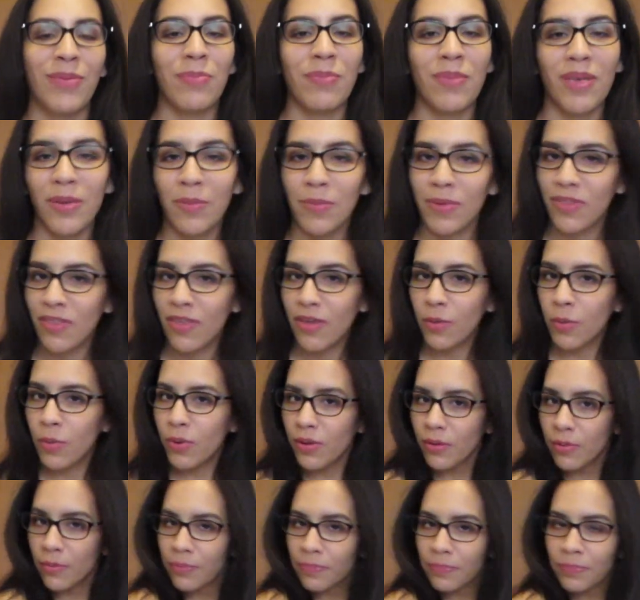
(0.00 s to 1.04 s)
maybe they
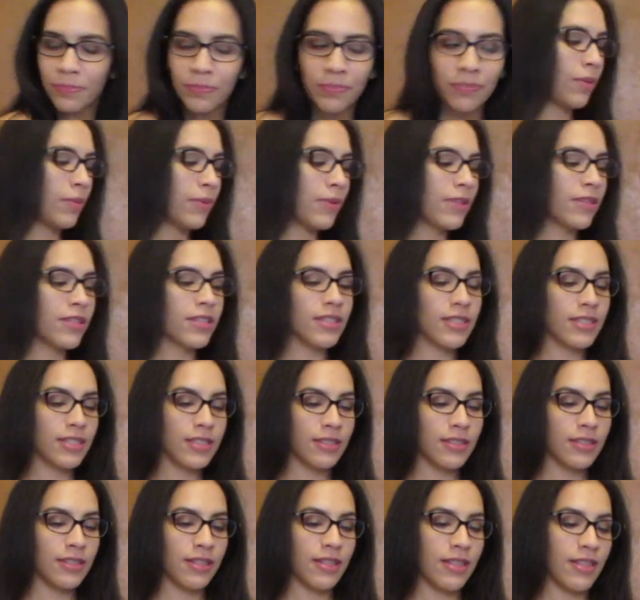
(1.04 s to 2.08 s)
will. Maybe they'll
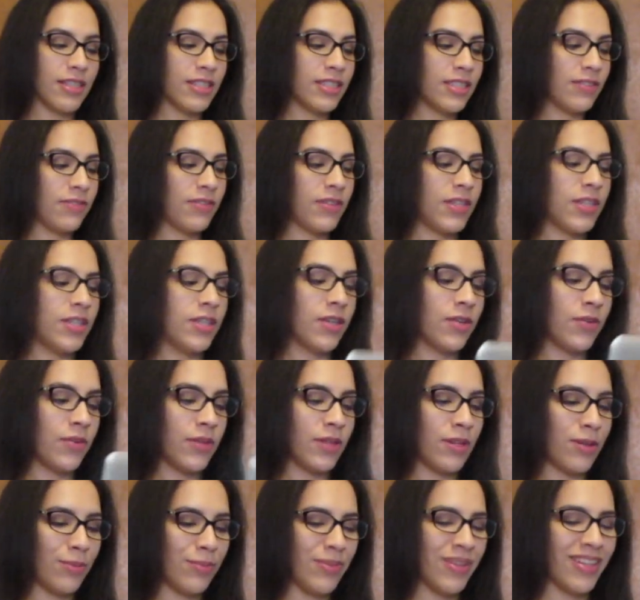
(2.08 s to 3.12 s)
see this video
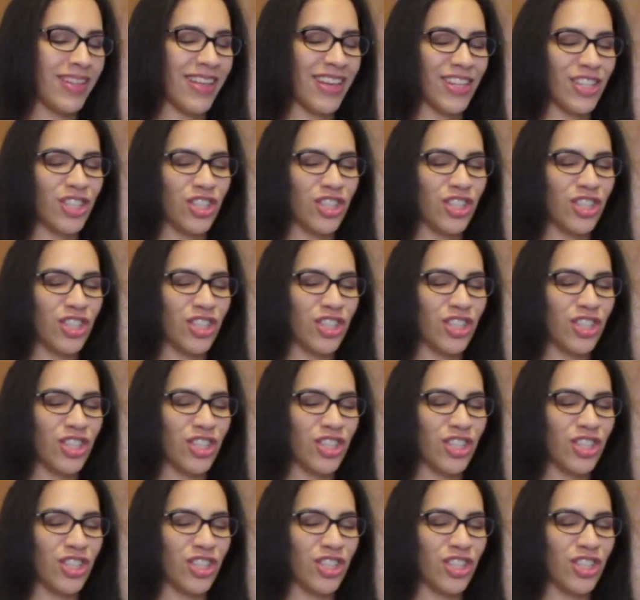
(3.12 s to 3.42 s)
and they'll be like,